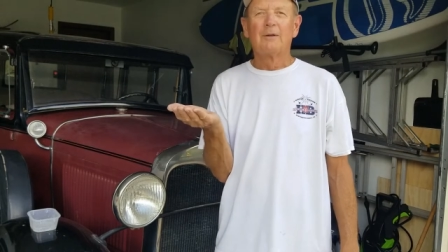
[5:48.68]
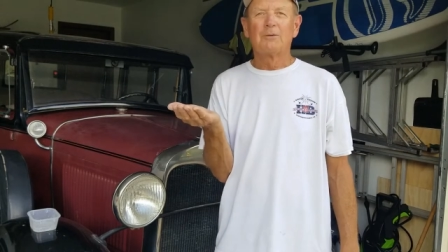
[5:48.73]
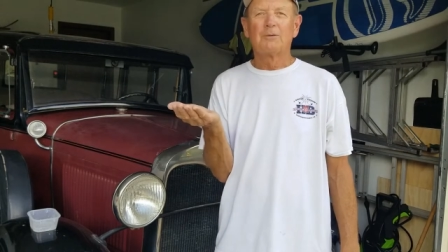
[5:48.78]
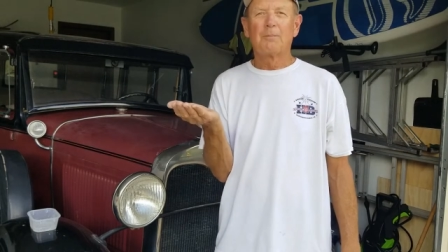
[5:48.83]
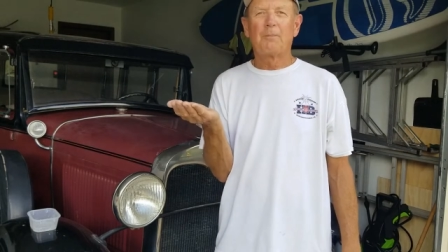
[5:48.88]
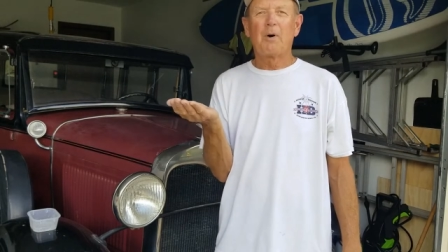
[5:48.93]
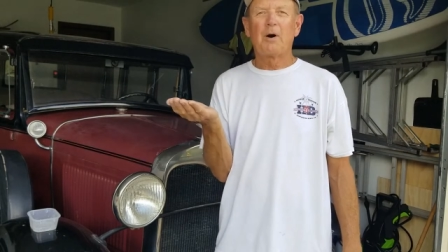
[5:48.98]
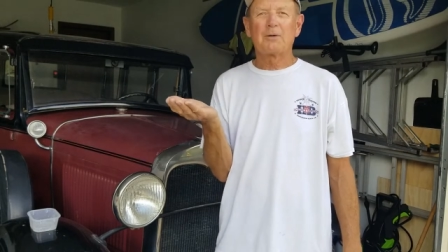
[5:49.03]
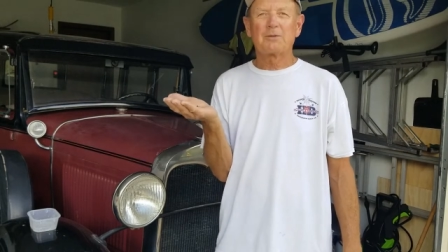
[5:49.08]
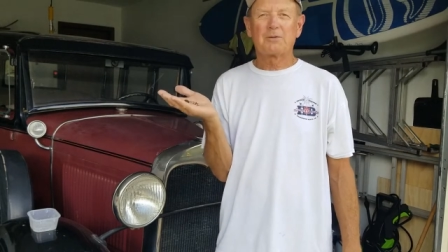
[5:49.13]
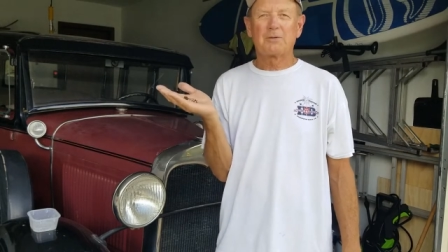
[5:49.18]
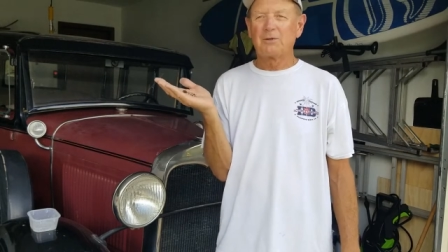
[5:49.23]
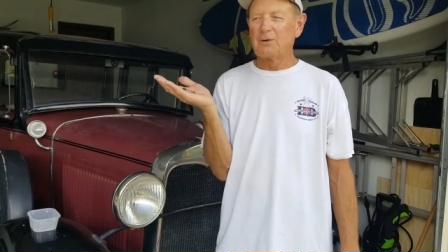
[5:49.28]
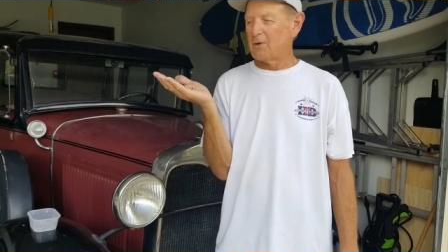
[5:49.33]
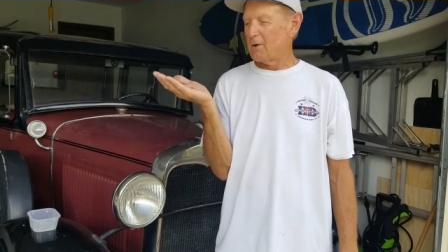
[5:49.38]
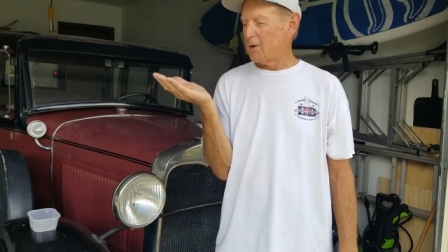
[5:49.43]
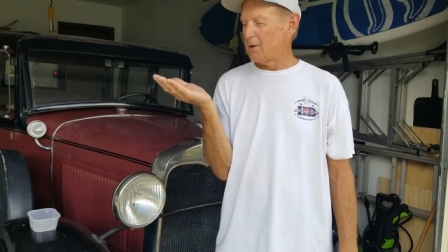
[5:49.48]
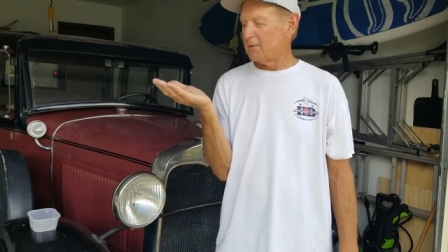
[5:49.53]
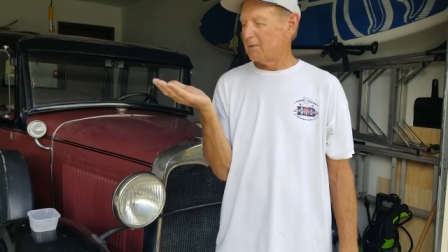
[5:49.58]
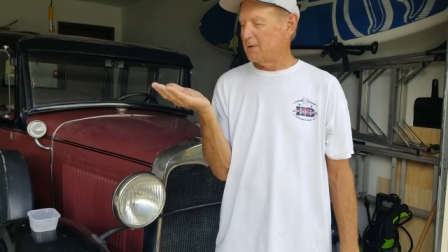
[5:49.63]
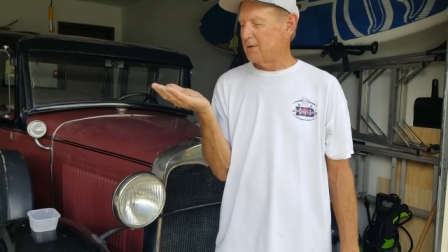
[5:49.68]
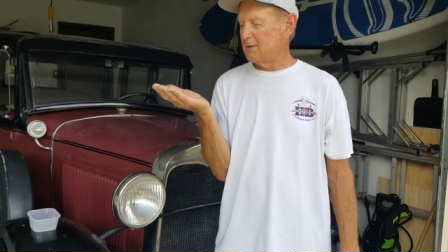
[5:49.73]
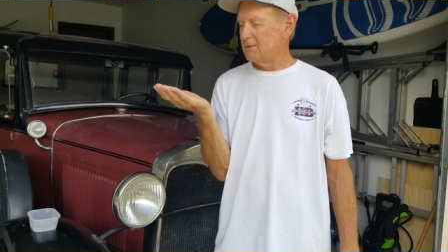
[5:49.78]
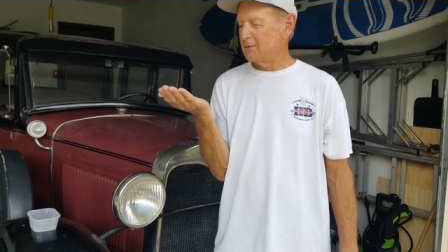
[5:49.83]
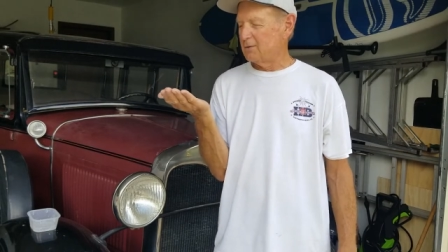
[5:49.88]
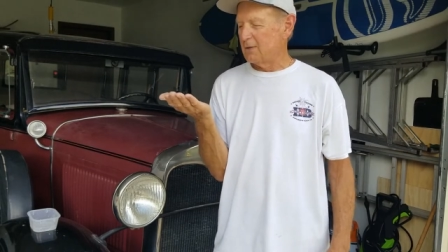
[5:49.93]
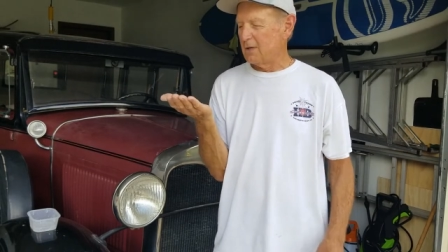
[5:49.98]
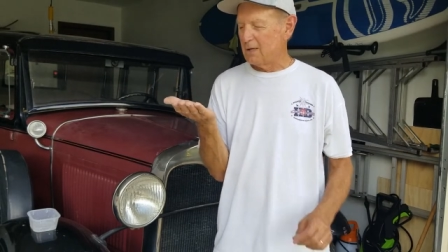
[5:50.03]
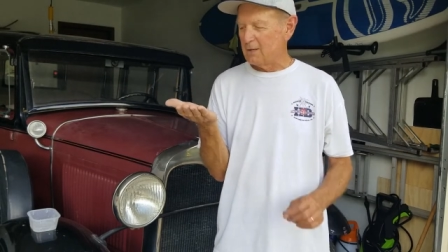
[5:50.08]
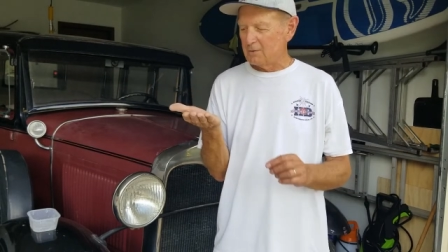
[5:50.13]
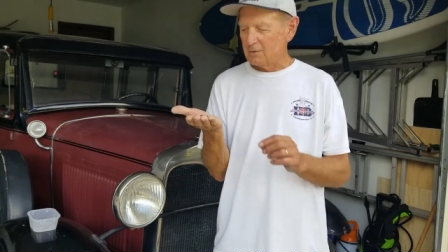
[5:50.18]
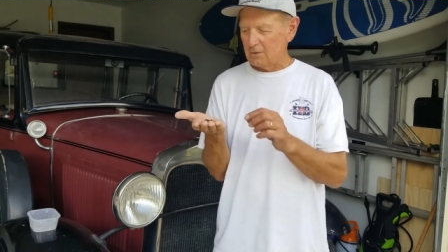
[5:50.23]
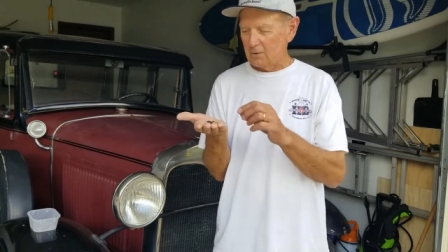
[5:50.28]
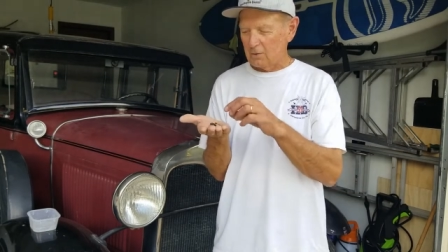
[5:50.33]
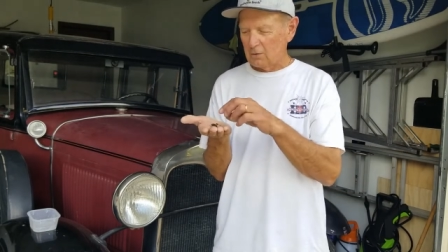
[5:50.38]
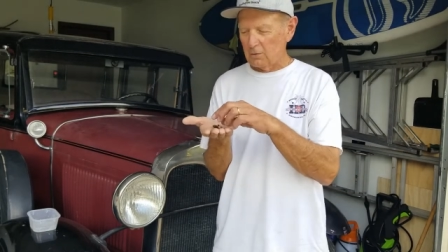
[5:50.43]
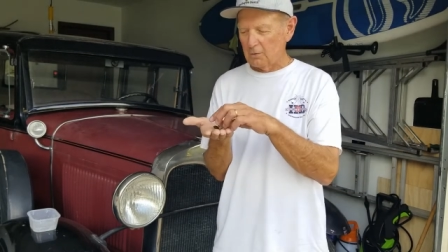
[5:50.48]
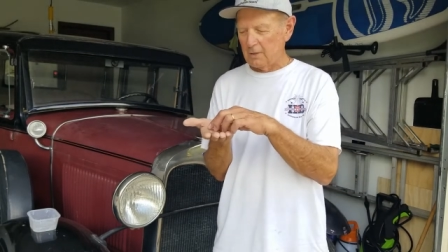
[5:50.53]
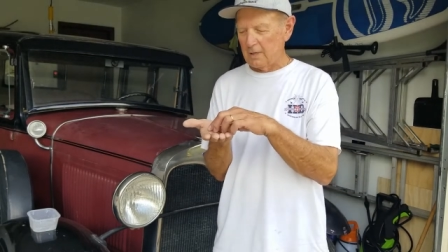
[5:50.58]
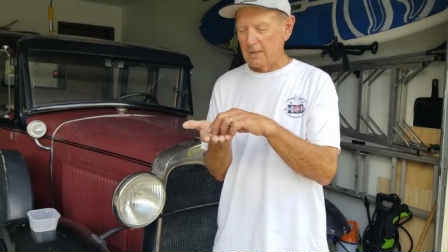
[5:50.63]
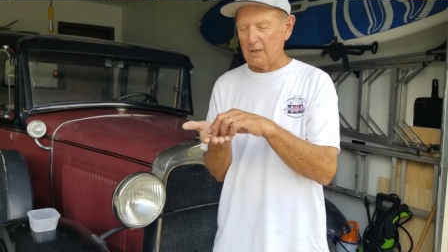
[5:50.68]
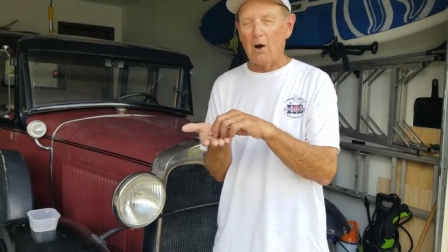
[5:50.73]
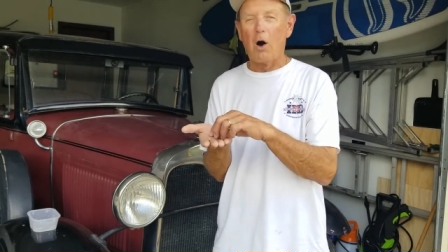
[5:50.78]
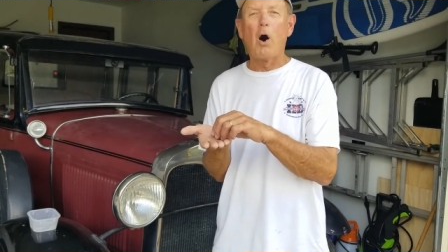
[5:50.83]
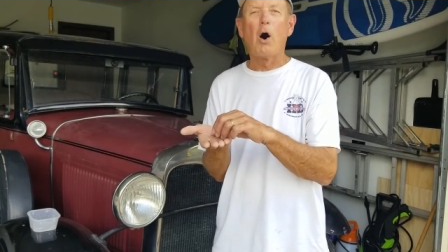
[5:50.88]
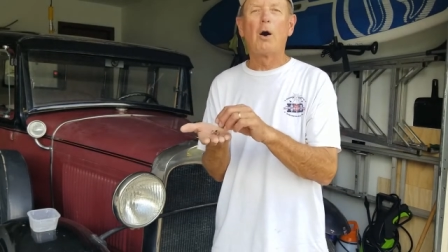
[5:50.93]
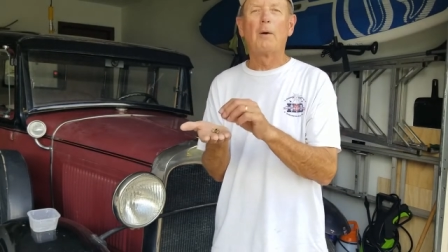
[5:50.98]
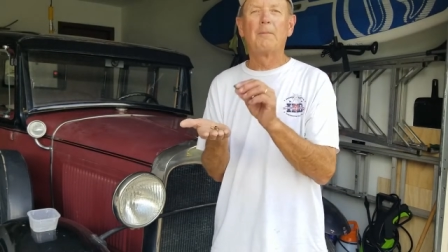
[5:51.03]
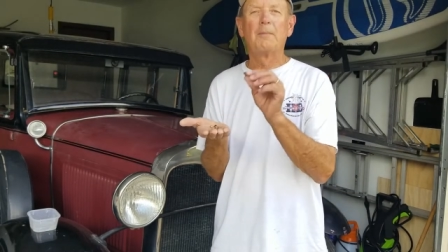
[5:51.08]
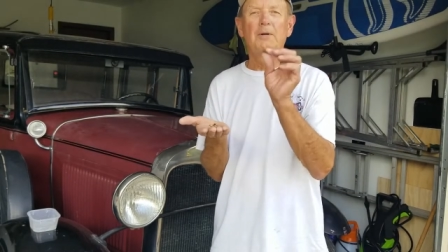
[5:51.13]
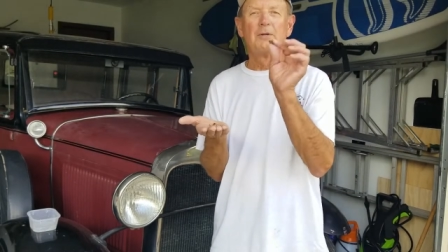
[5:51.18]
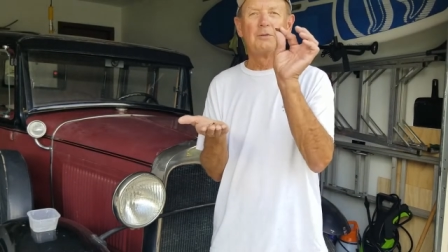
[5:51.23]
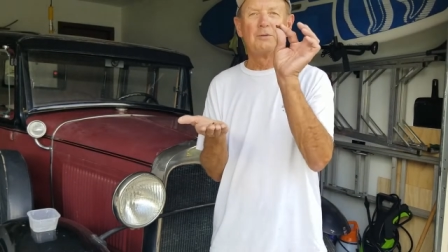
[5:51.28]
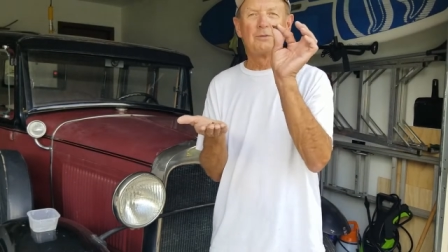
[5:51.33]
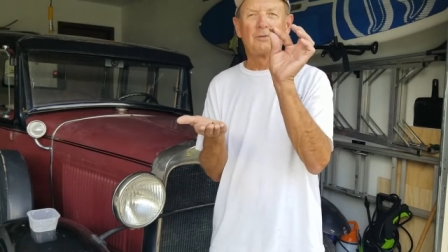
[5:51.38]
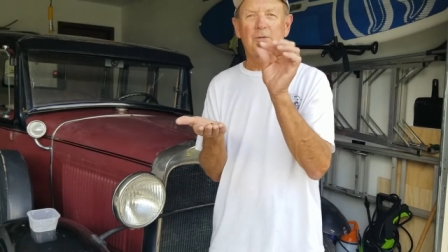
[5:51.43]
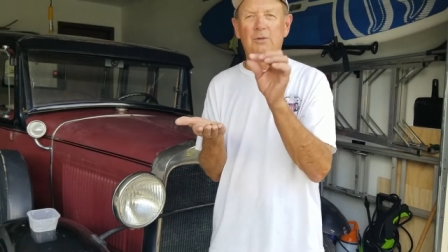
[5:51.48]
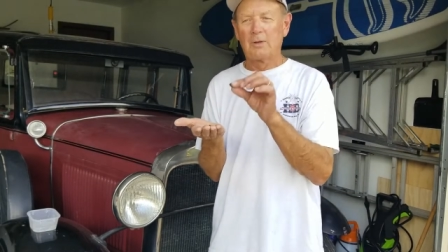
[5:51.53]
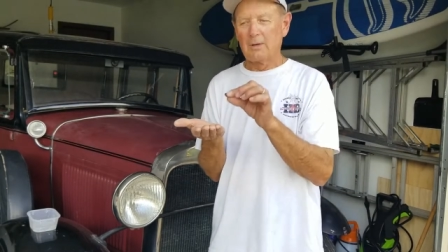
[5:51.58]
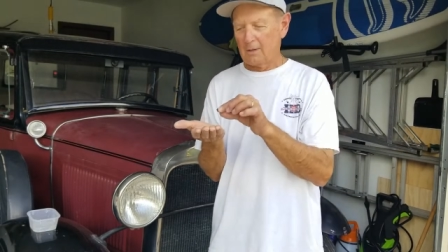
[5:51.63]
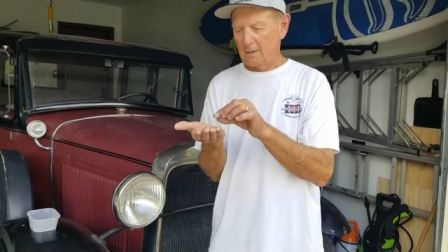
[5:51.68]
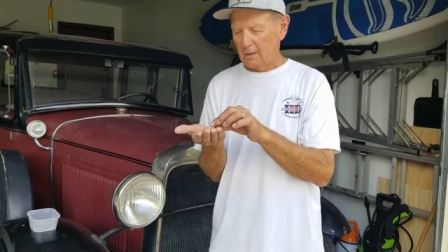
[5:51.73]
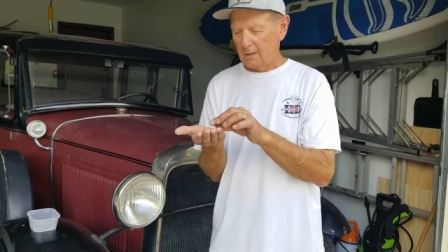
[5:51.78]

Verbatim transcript: Deposited all these seeds, including almonds,